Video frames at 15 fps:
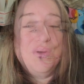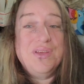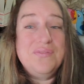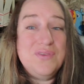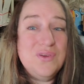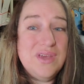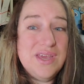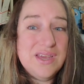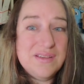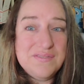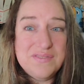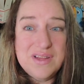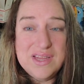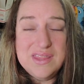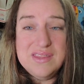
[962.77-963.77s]
if you can't
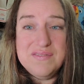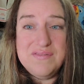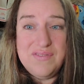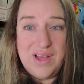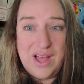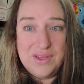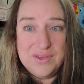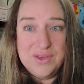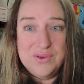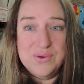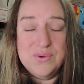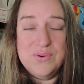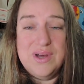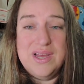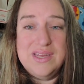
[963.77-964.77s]
find the
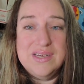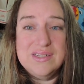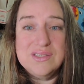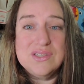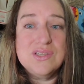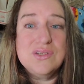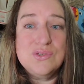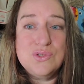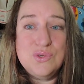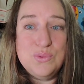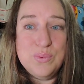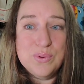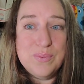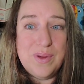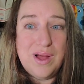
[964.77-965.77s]
value and it's
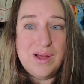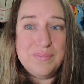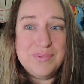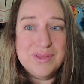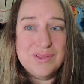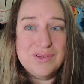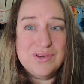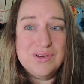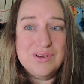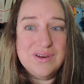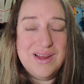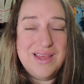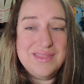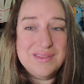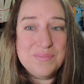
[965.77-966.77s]
super
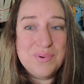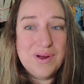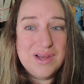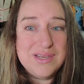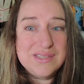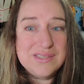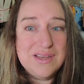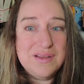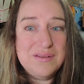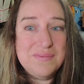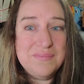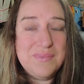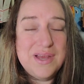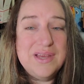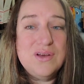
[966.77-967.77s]
popular and the price
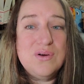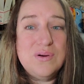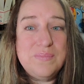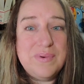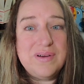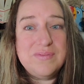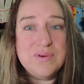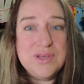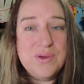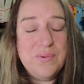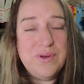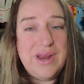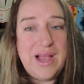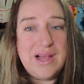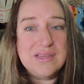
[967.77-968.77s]
might go above what you
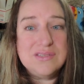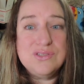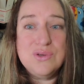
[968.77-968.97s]
would ask.